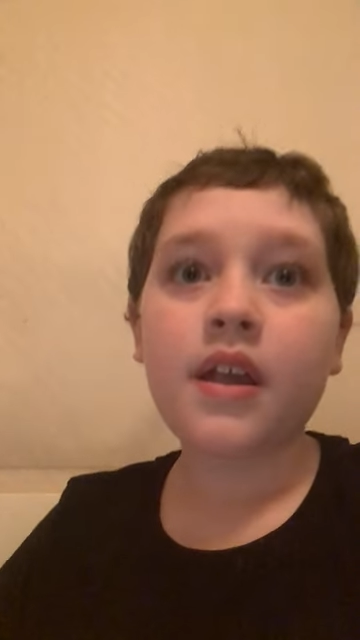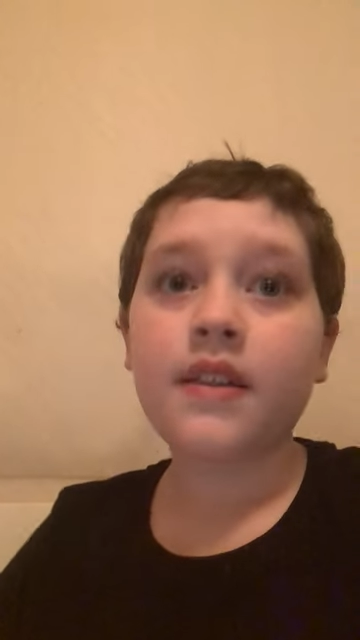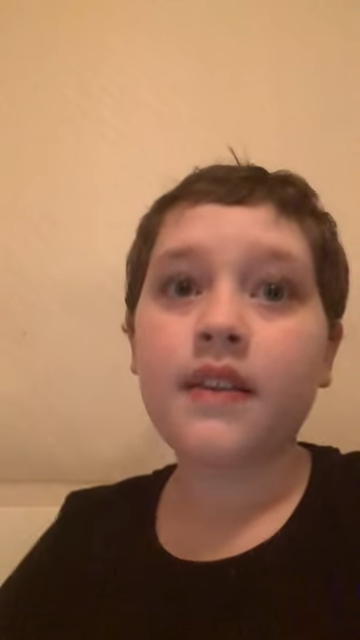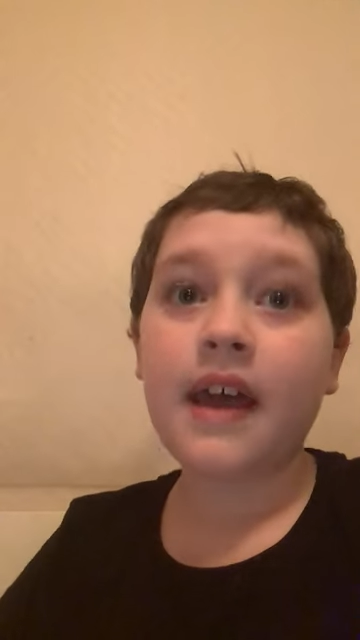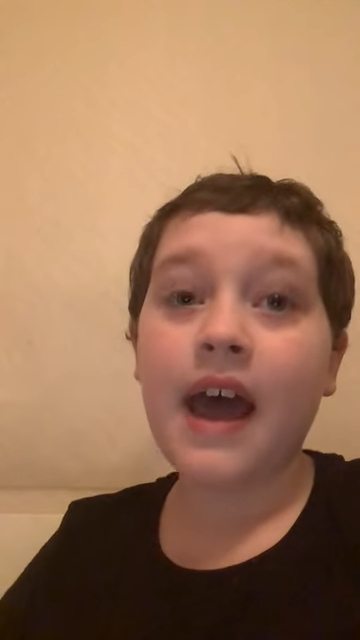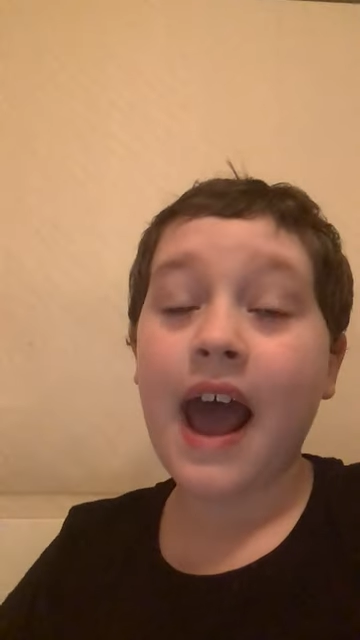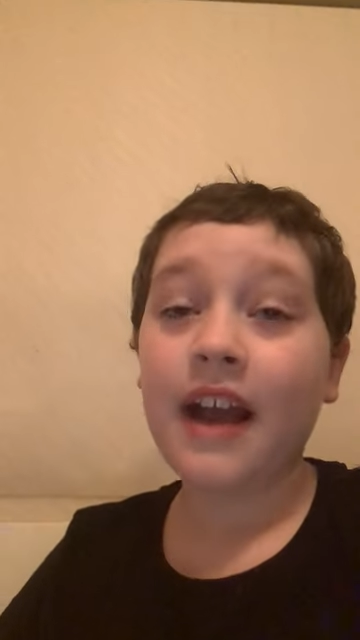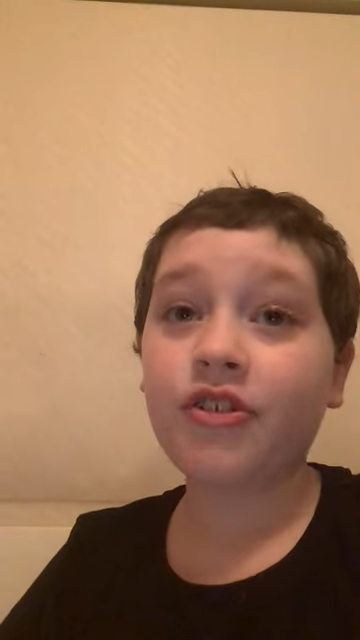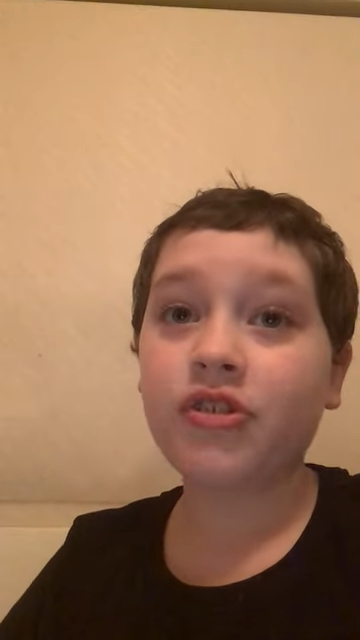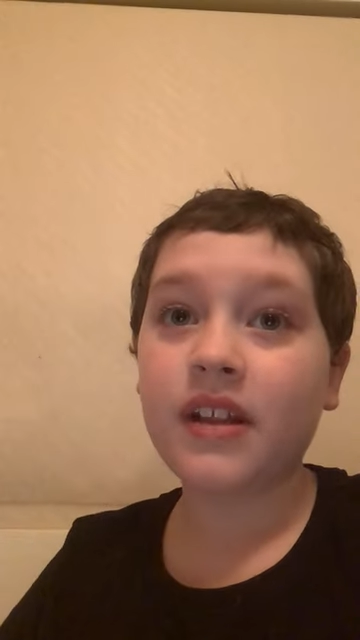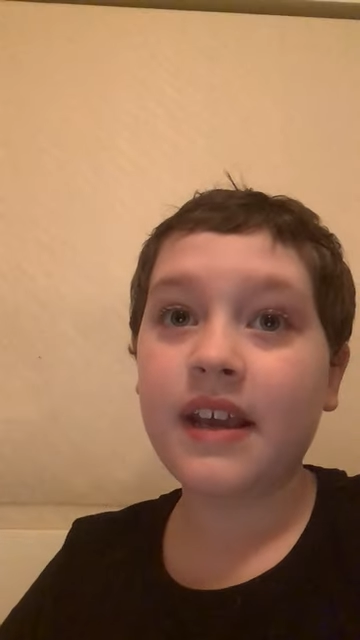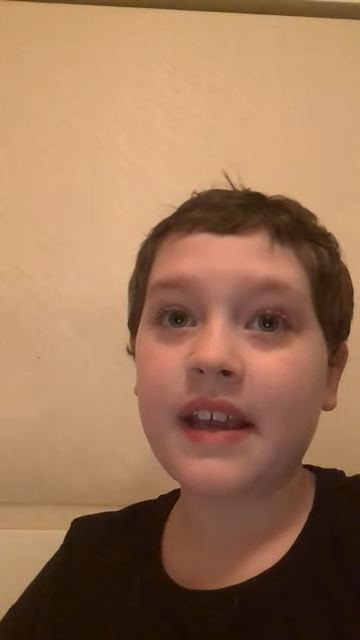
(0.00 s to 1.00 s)
They're
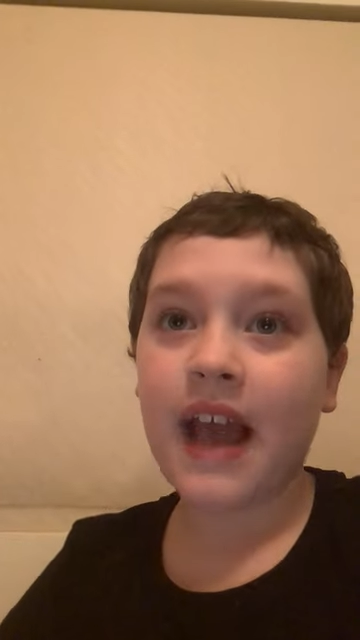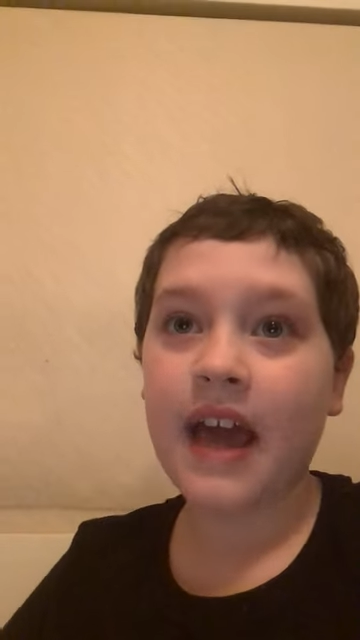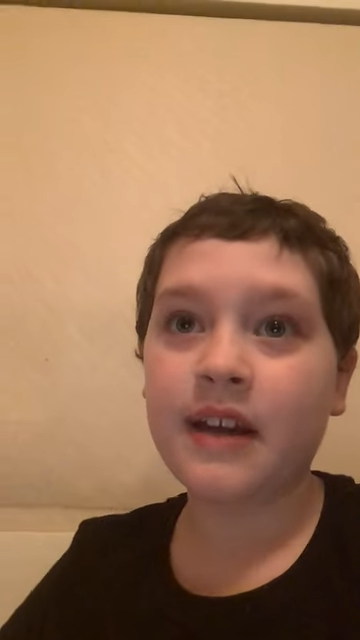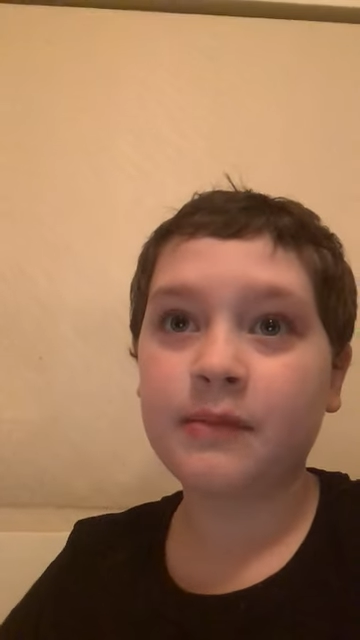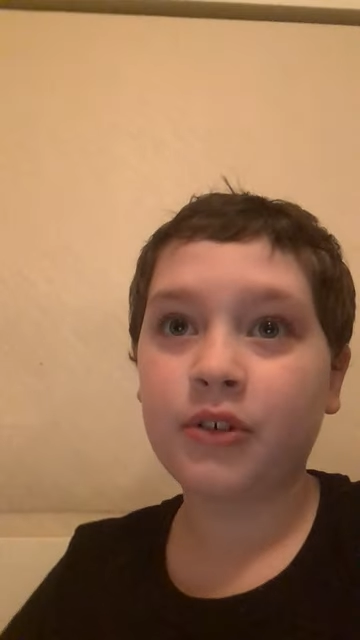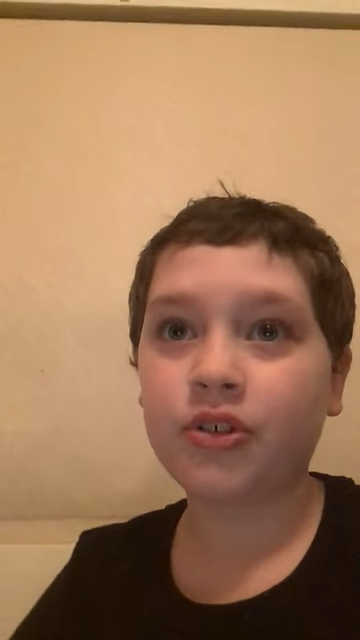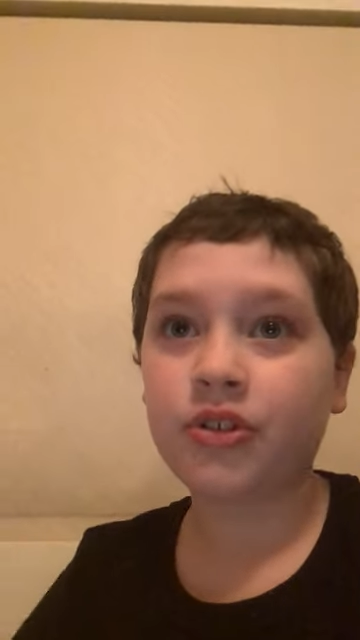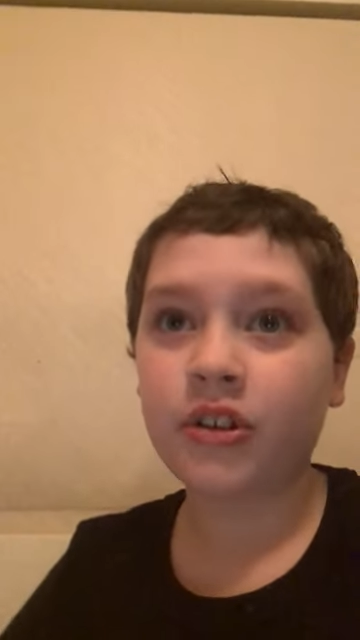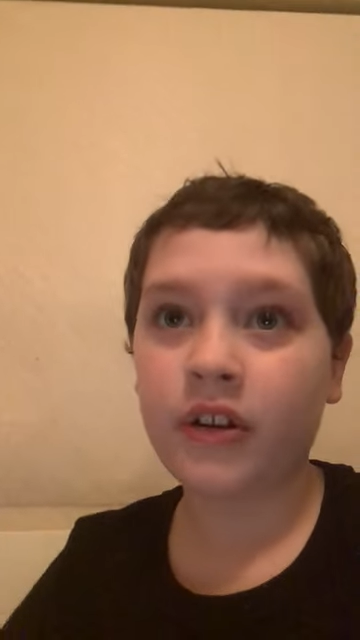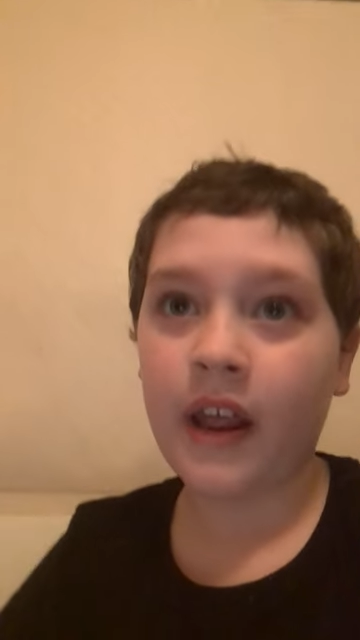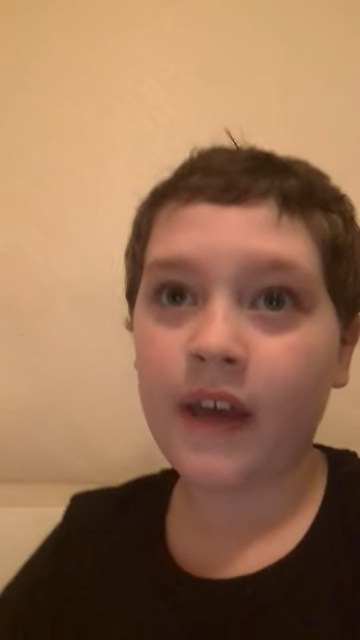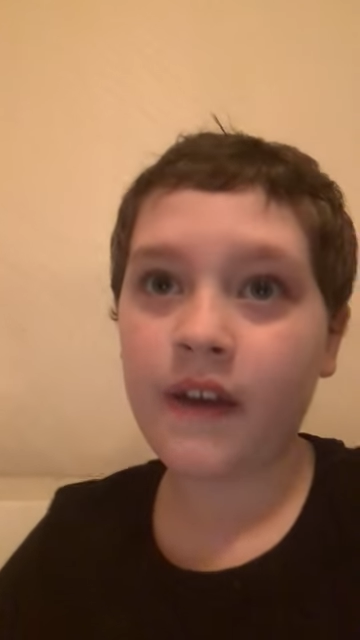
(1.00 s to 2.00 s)
actually cannibals,
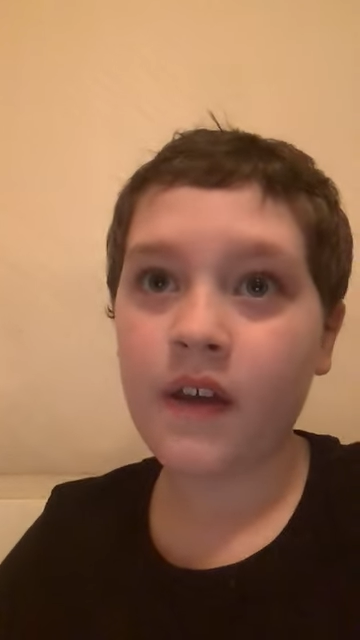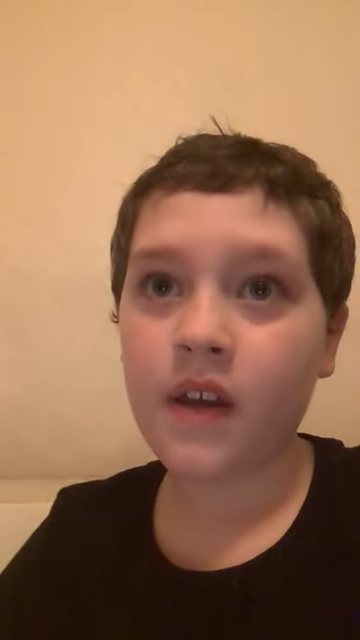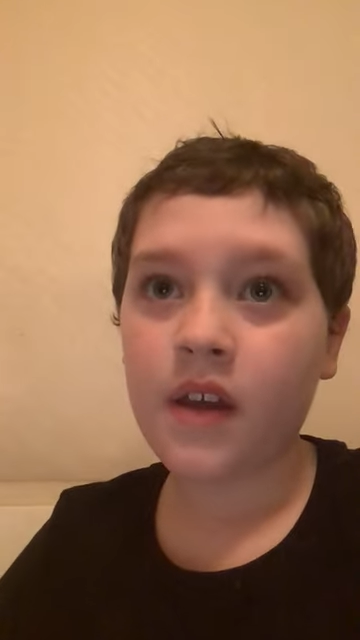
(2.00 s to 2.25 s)
so they're